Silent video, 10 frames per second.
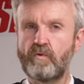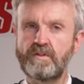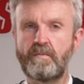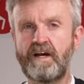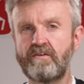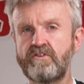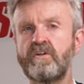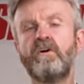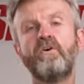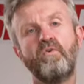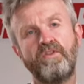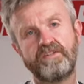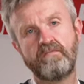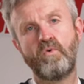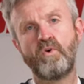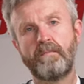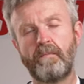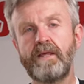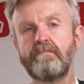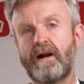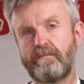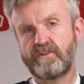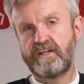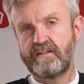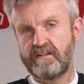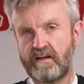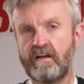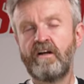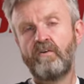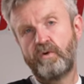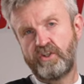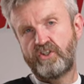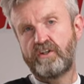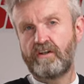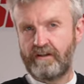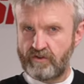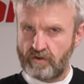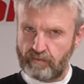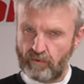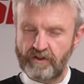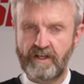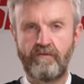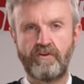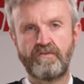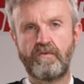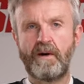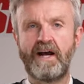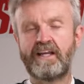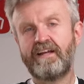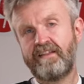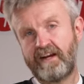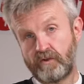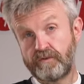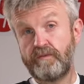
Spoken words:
£40, or there's a more complete back protector, which gives you broader coverage of the back, and that costs